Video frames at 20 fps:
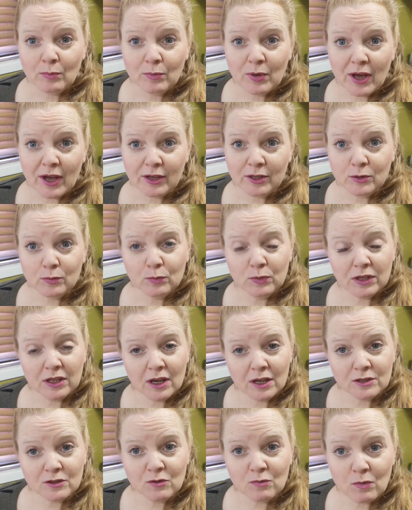But
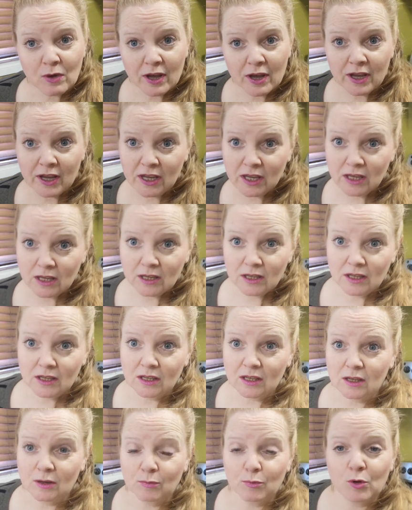because of my
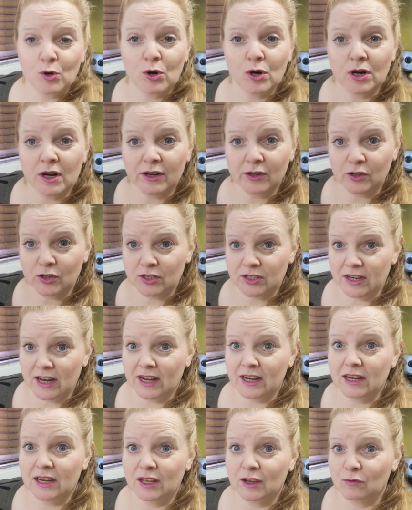poor
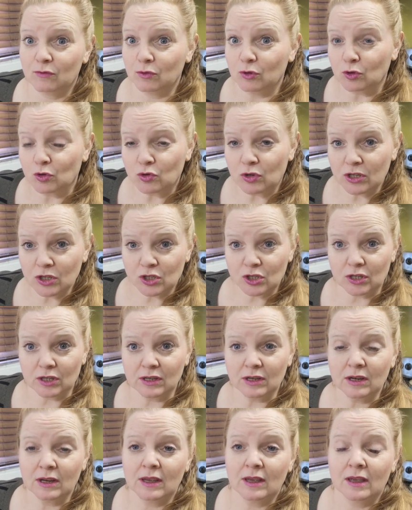understanding of
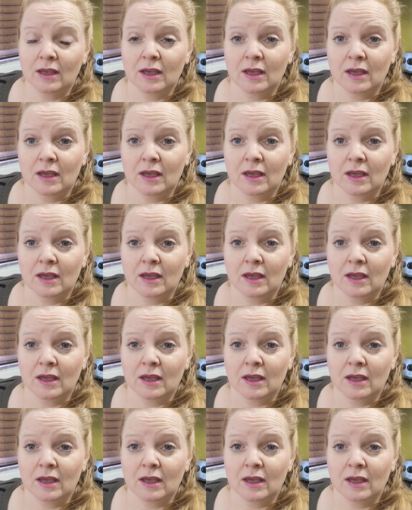nutrition,